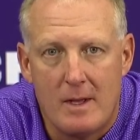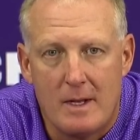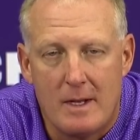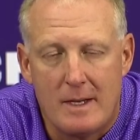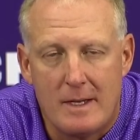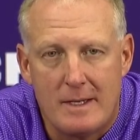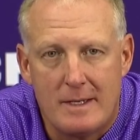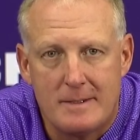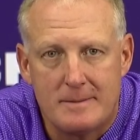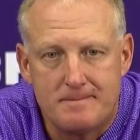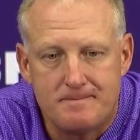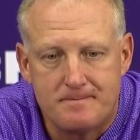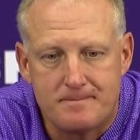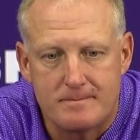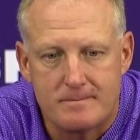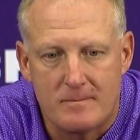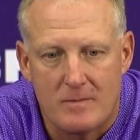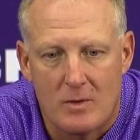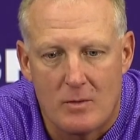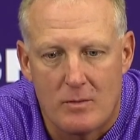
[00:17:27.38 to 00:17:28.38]
um,
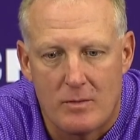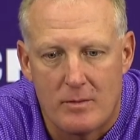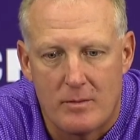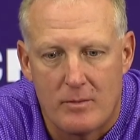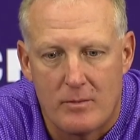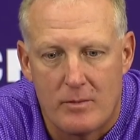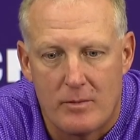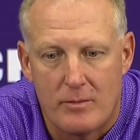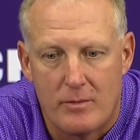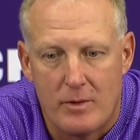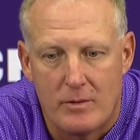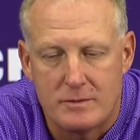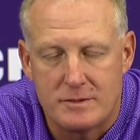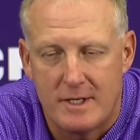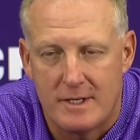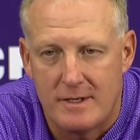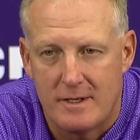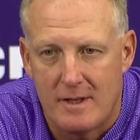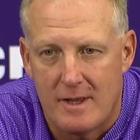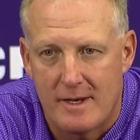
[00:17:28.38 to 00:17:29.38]
we're, we're
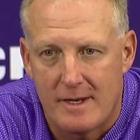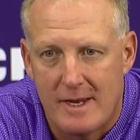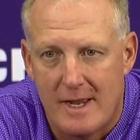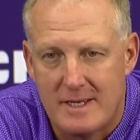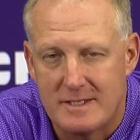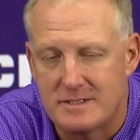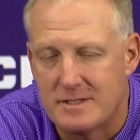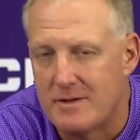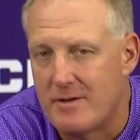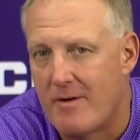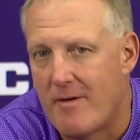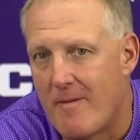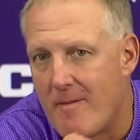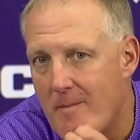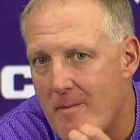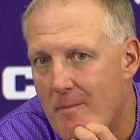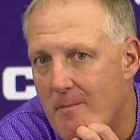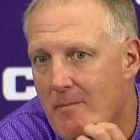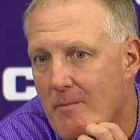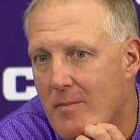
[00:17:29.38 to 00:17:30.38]
rotating a lot of guys in there.
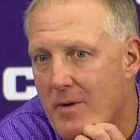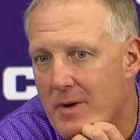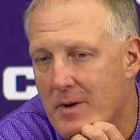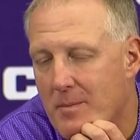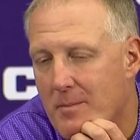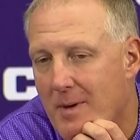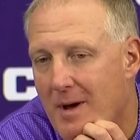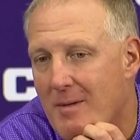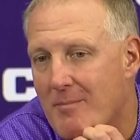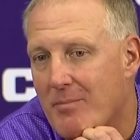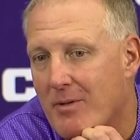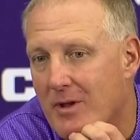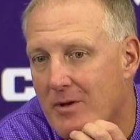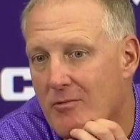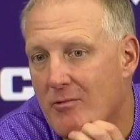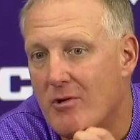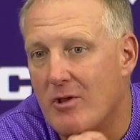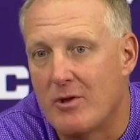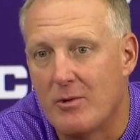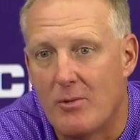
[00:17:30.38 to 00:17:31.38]
Brendan Mott
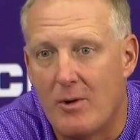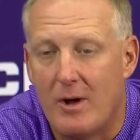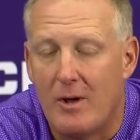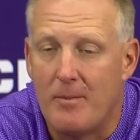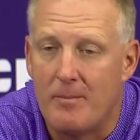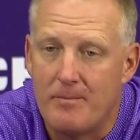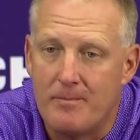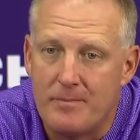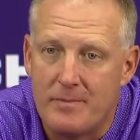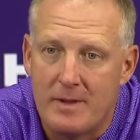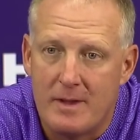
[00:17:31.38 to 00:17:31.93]
played really well.